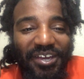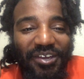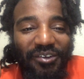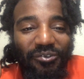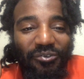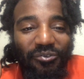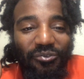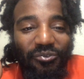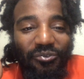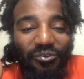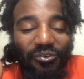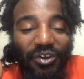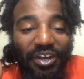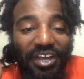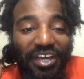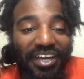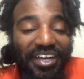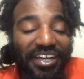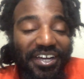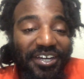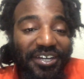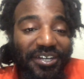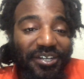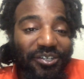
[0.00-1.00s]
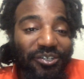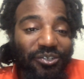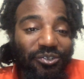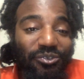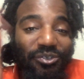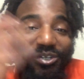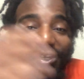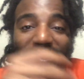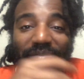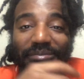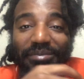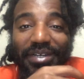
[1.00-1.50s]

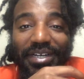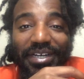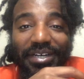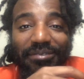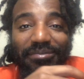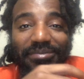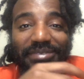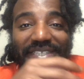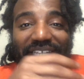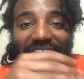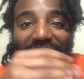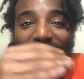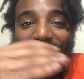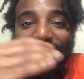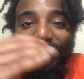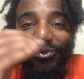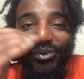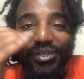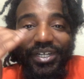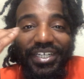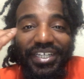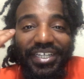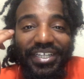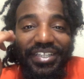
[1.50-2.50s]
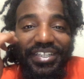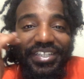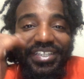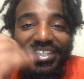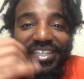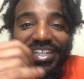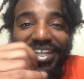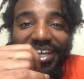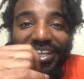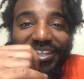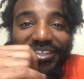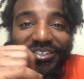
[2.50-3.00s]
Grib comes out with
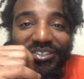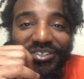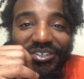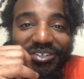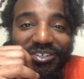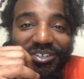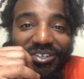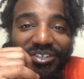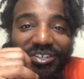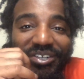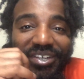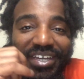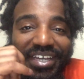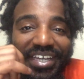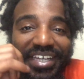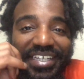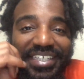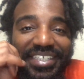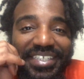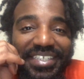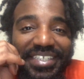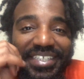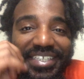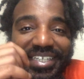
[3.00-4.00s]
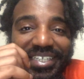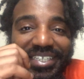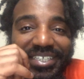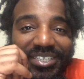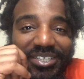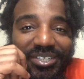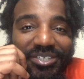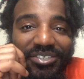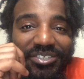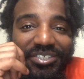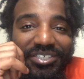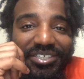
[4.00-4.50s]
another
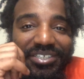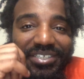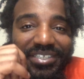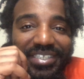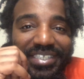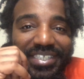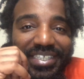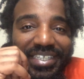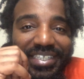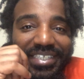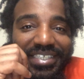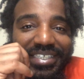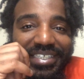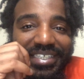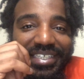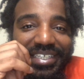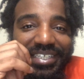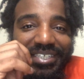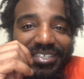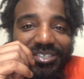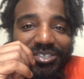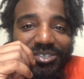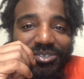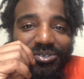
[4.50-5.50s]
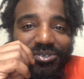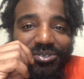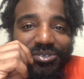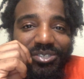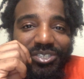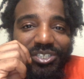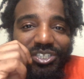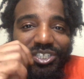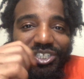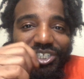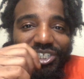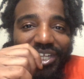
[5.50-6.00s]
616
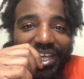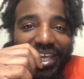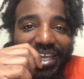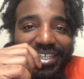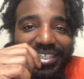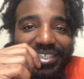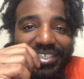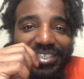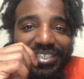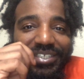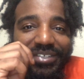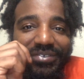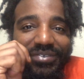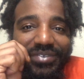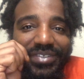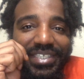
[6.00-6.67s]
tools, chains of